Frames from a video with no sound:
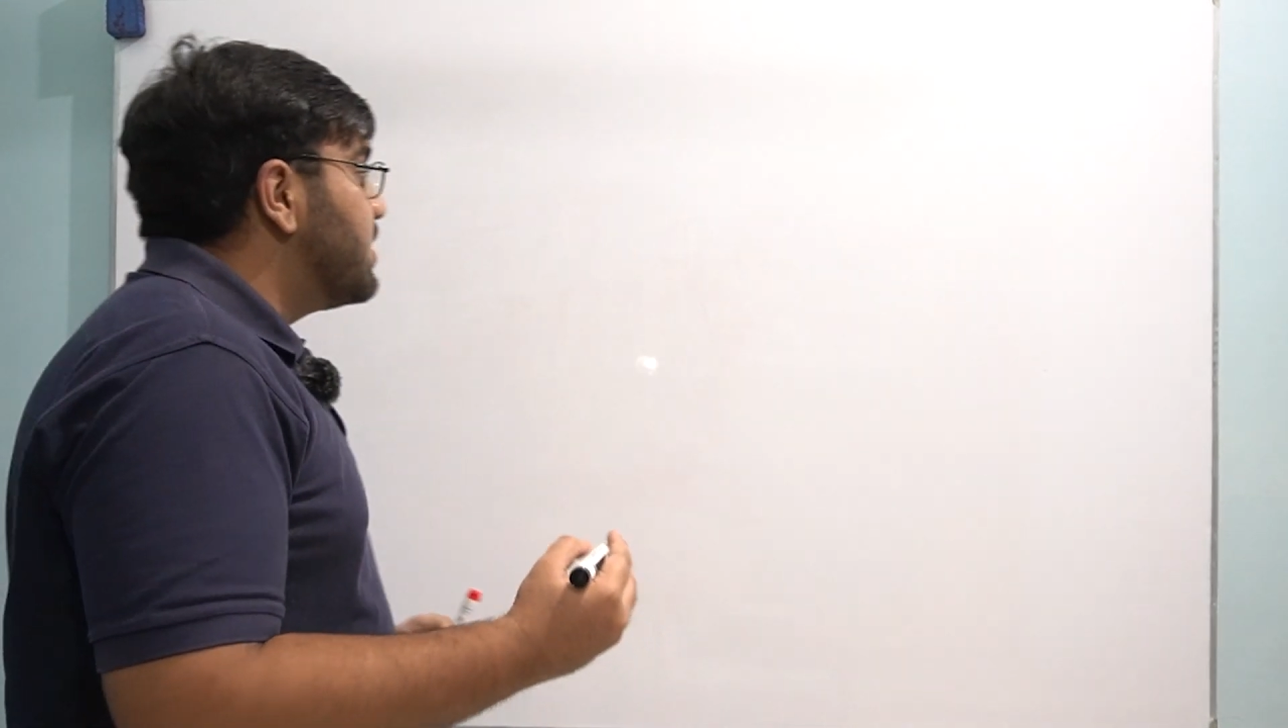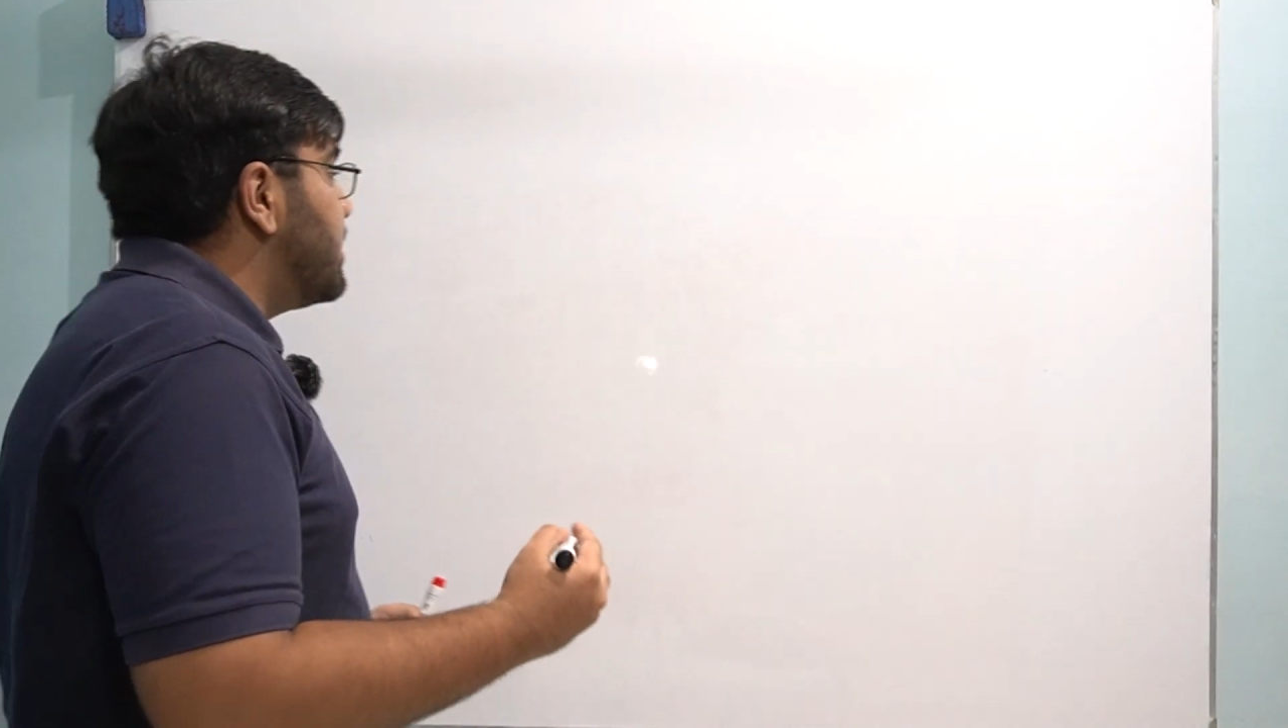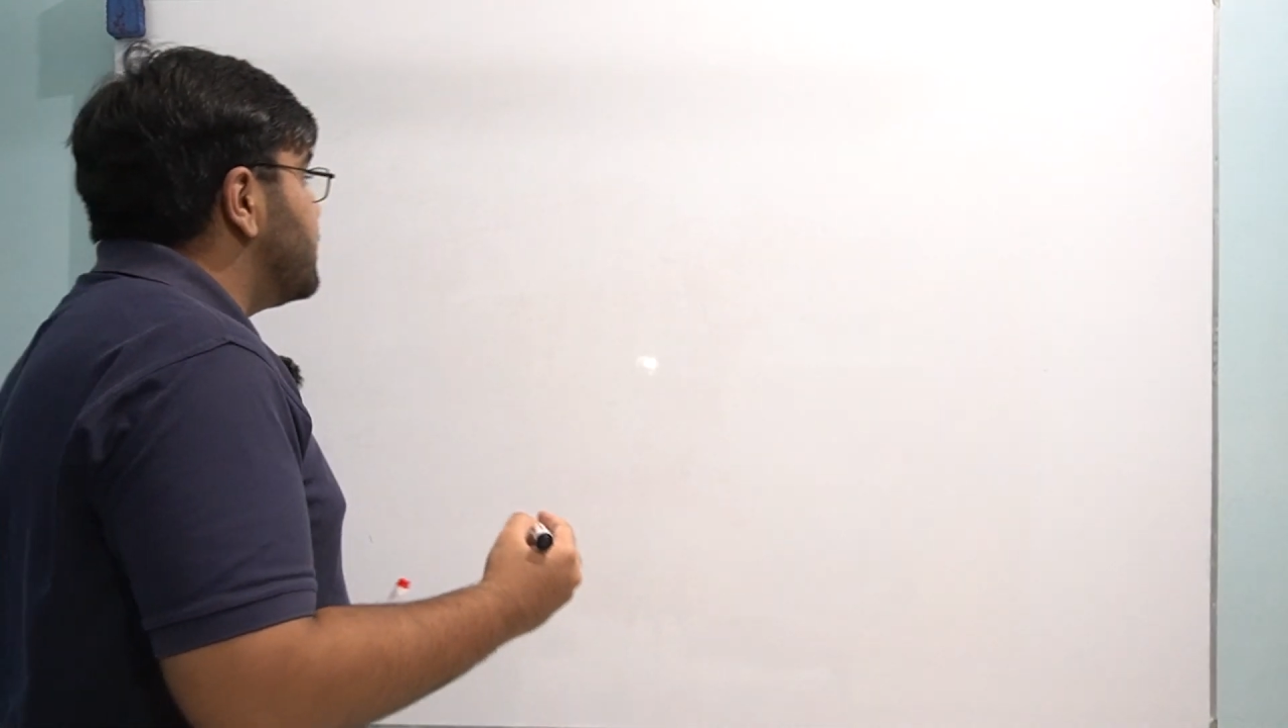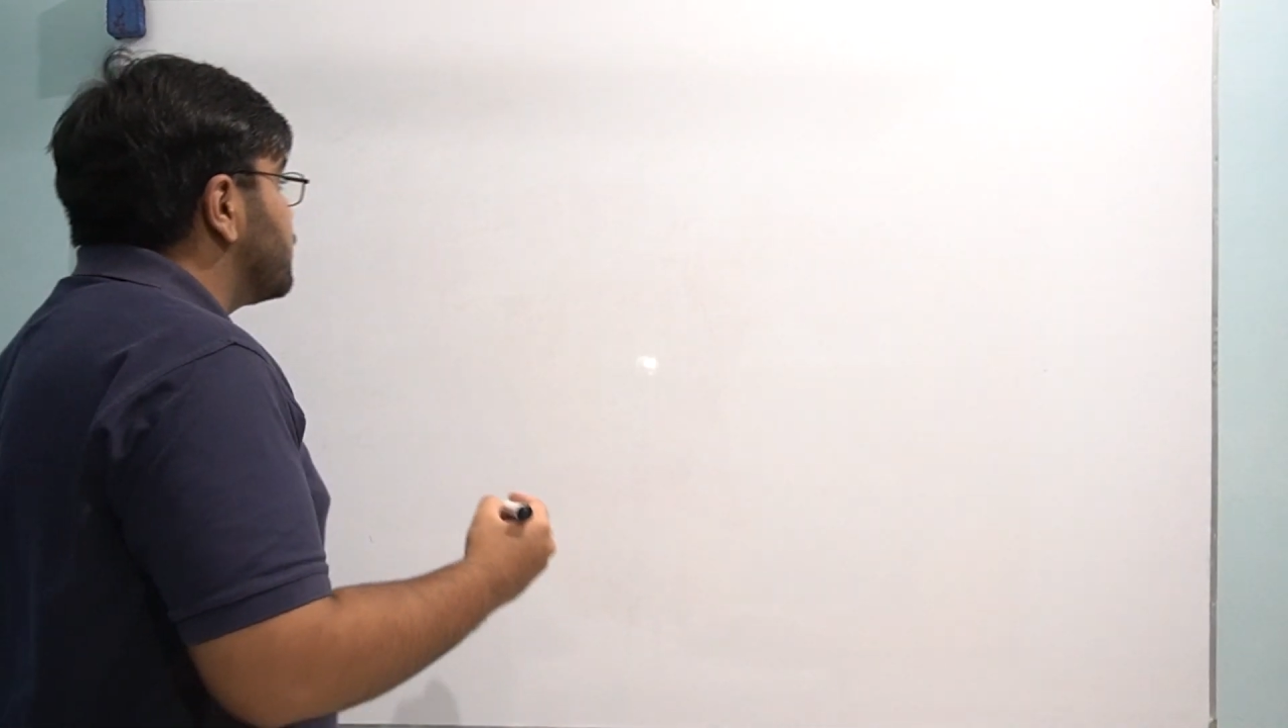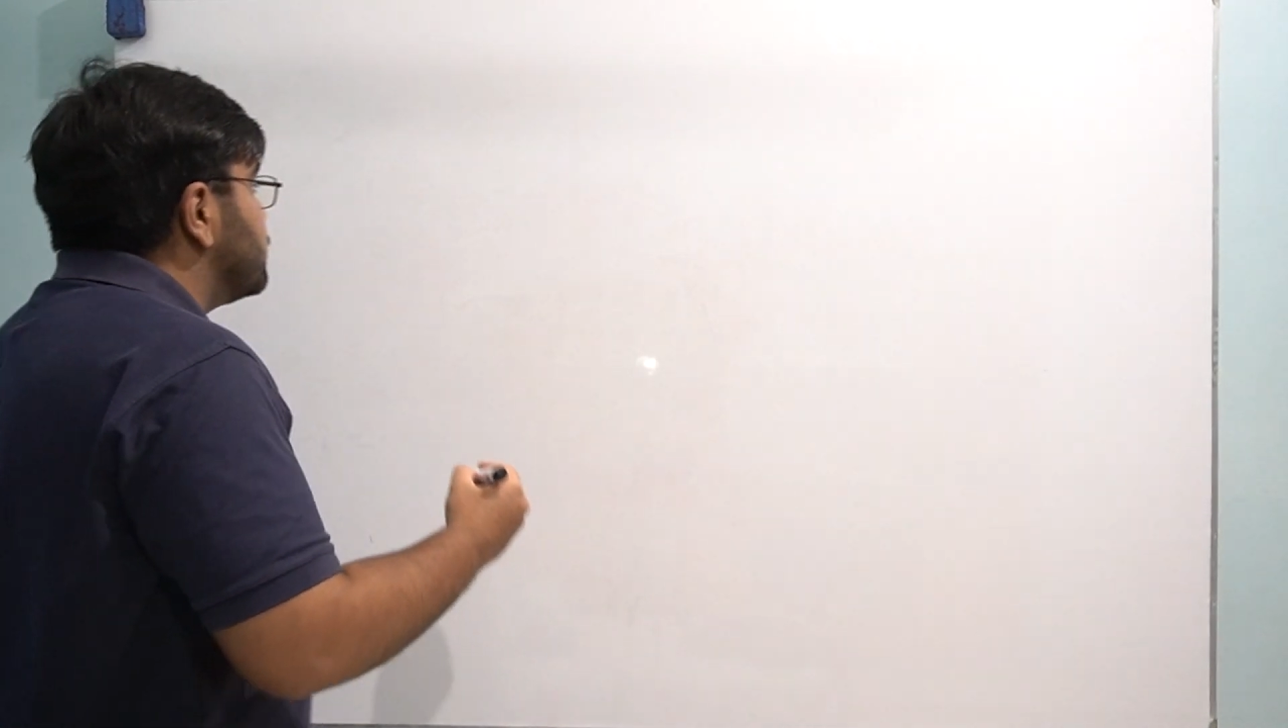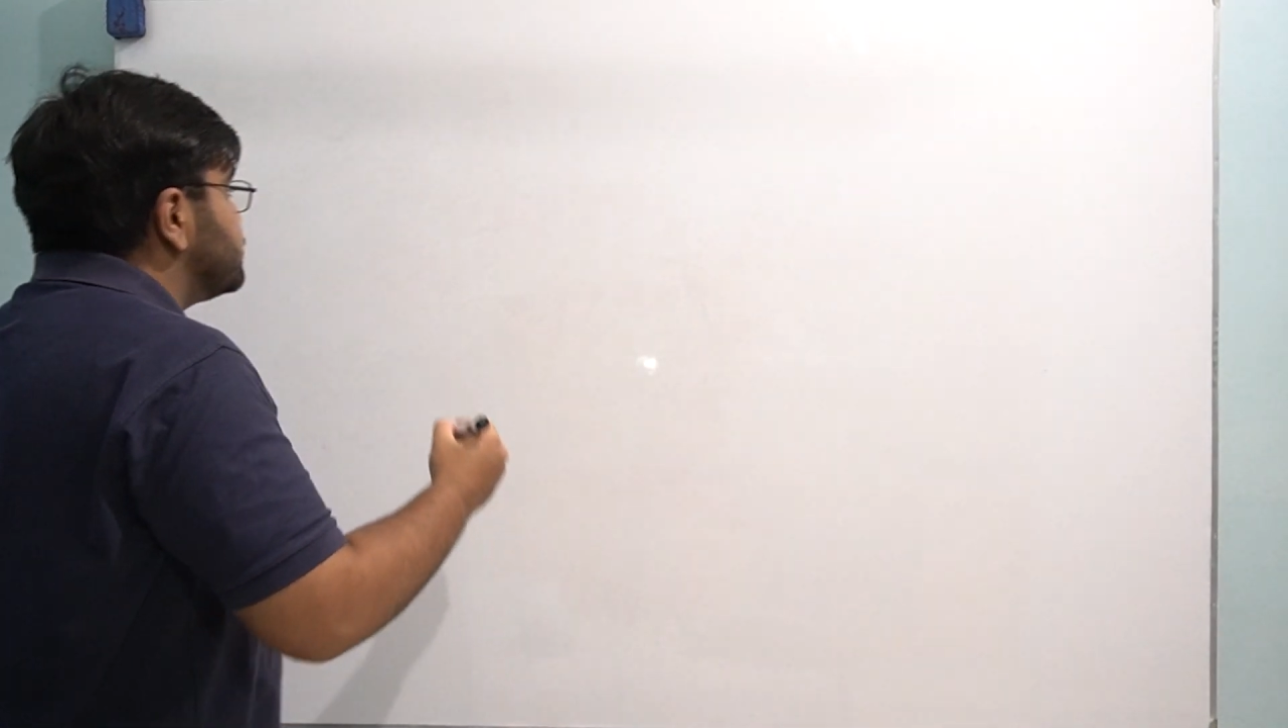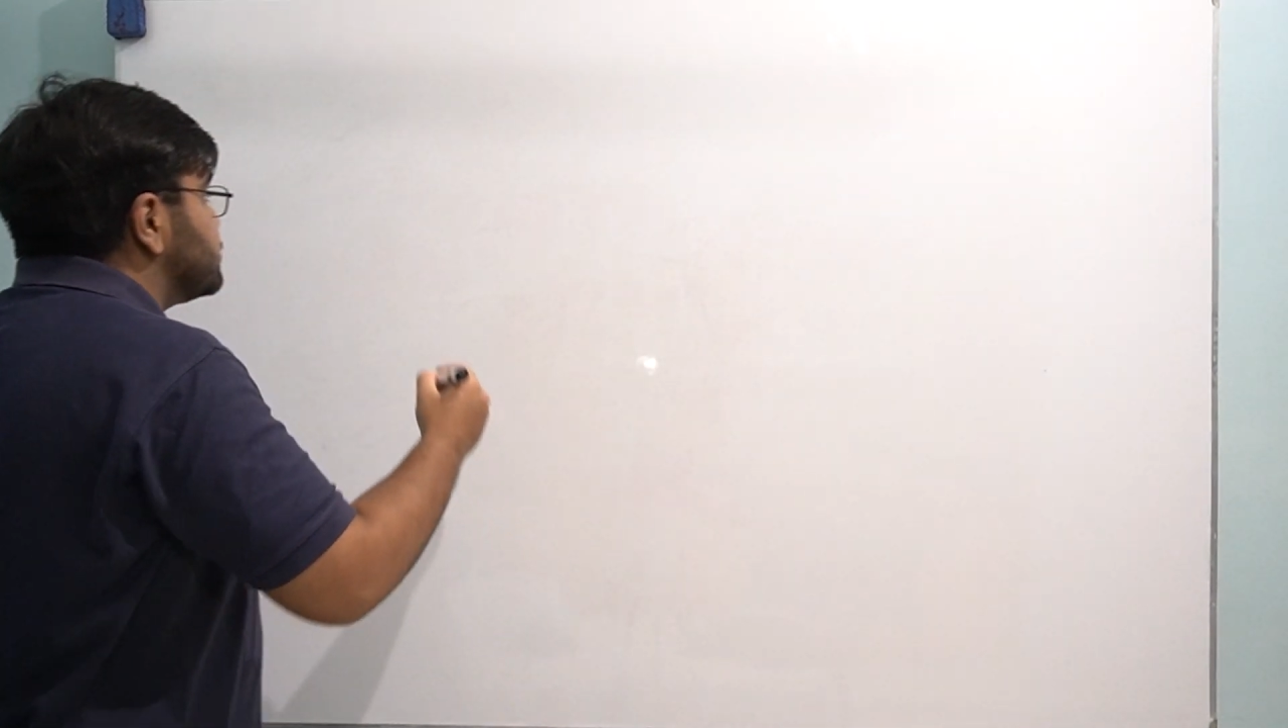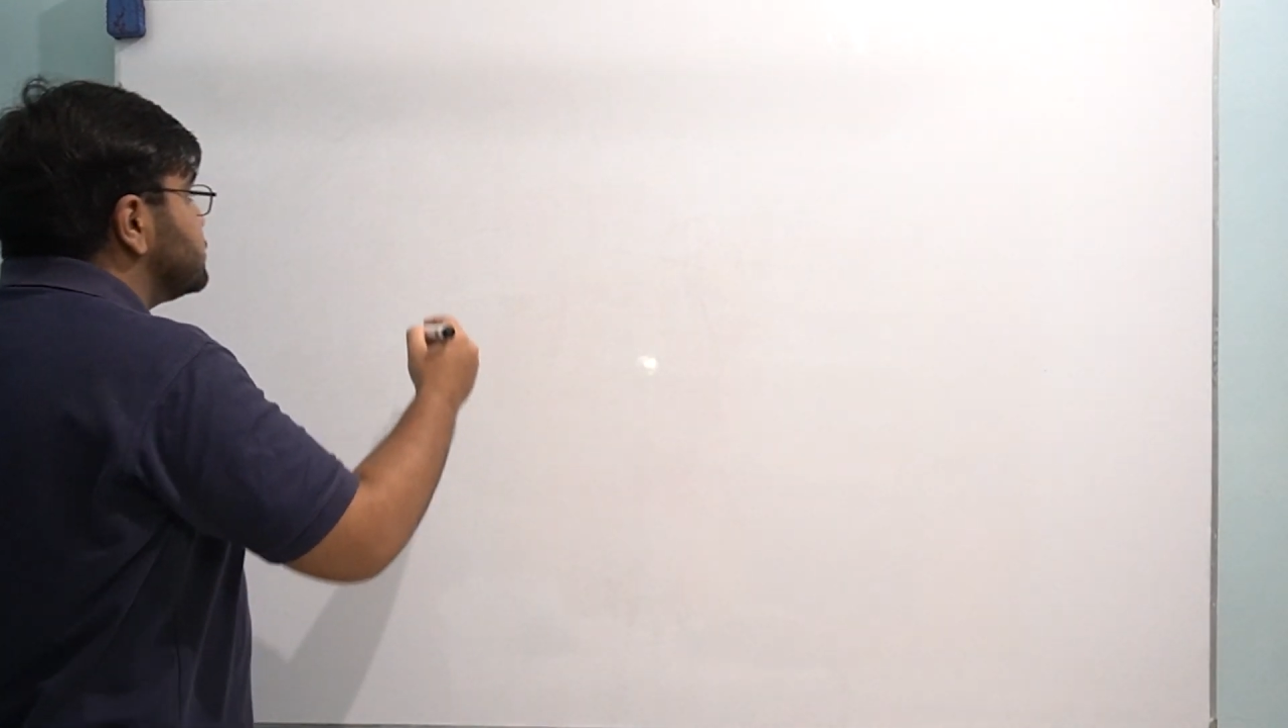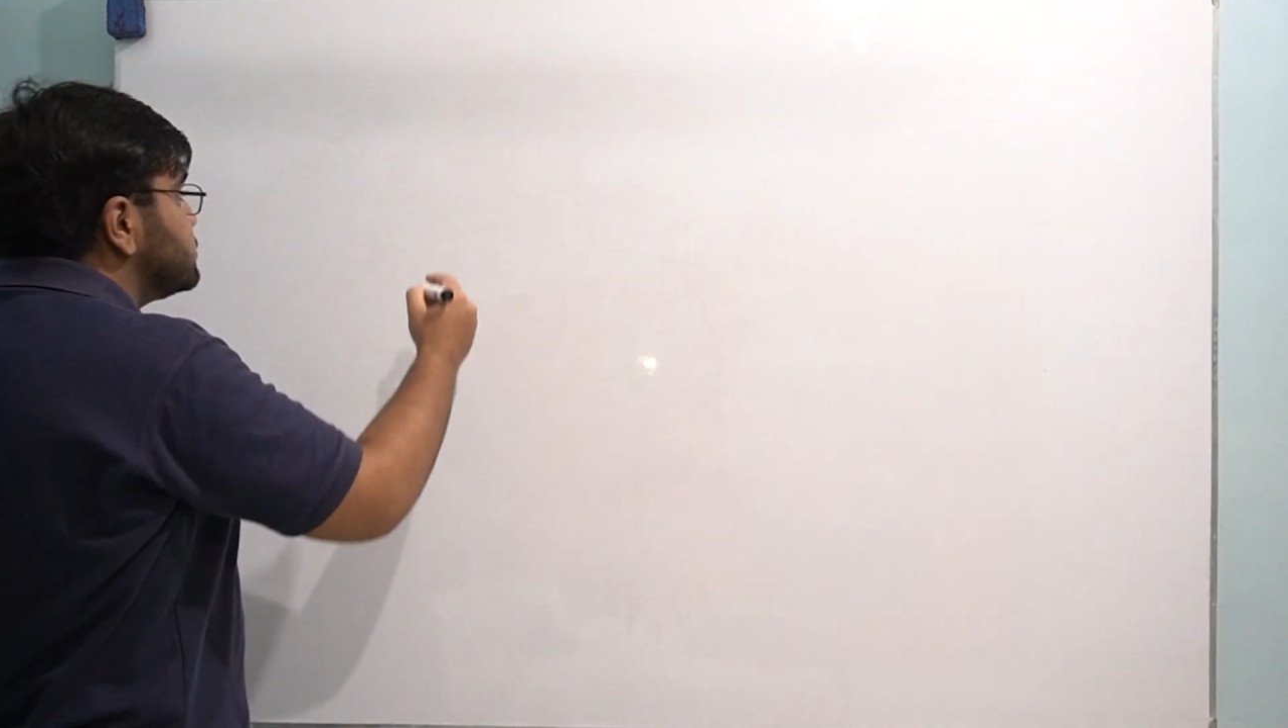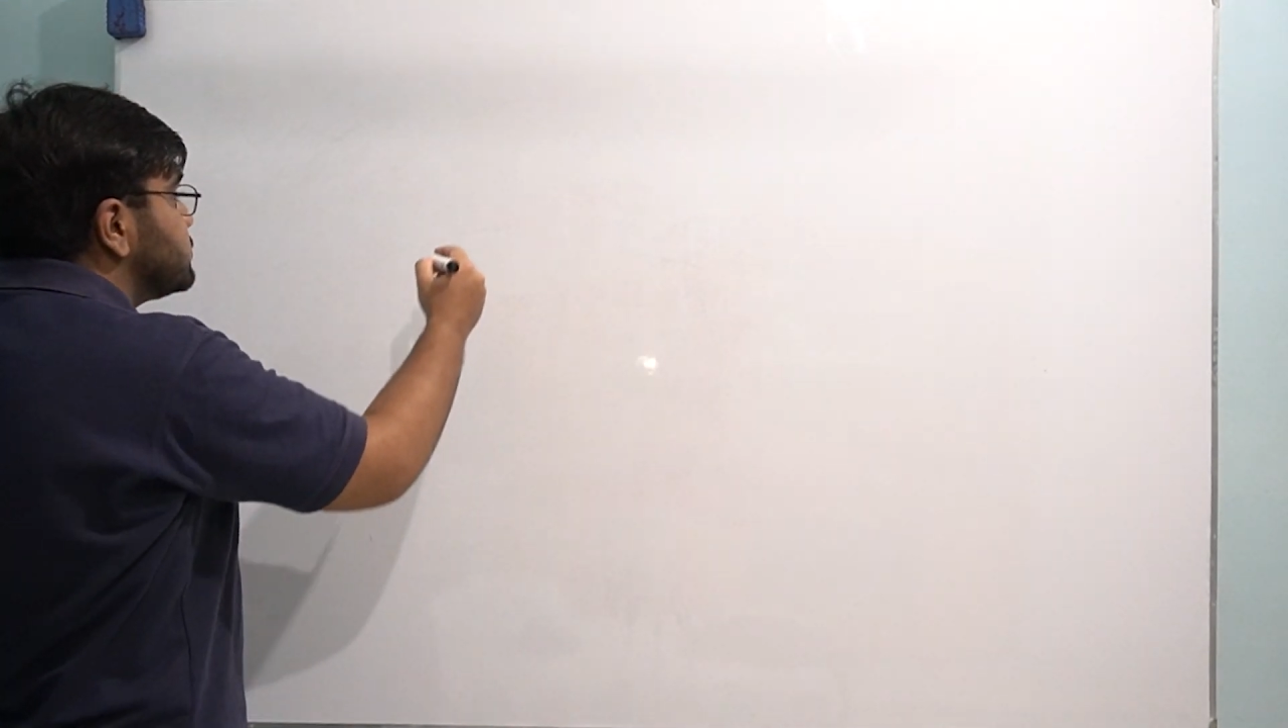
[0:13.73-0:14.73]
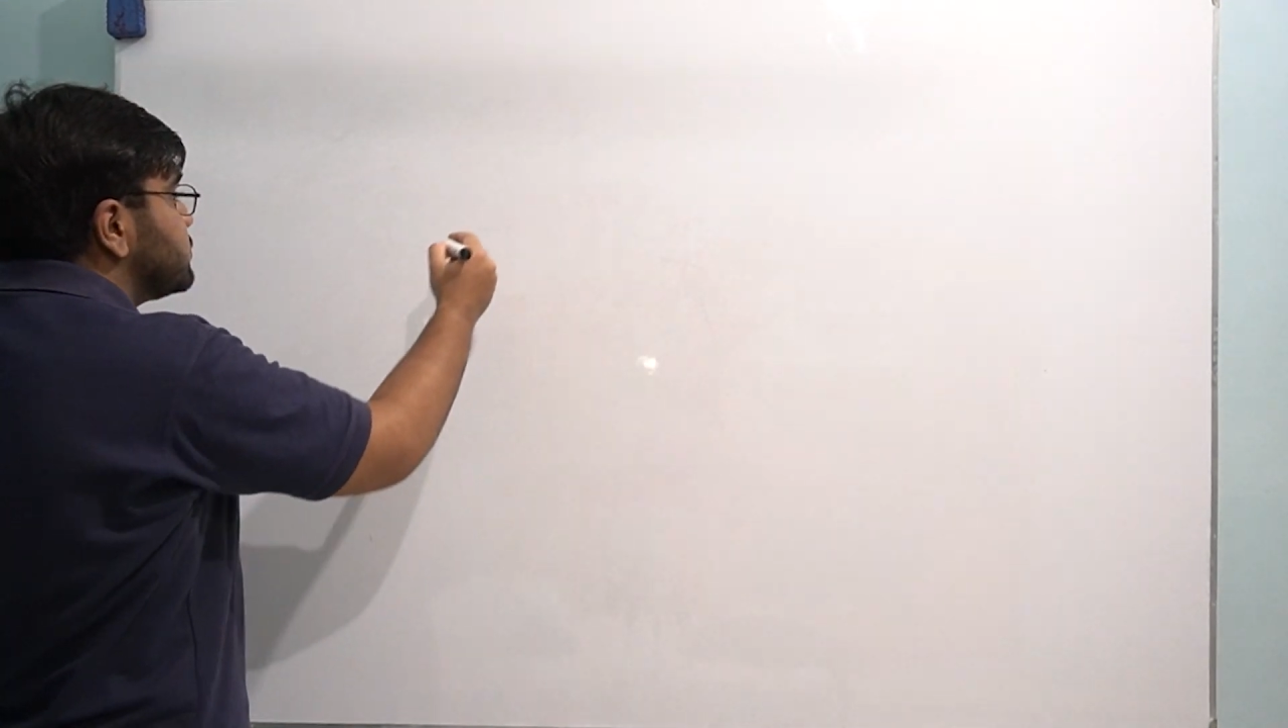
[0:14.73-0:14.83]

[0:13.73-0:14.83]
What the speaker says: an equation,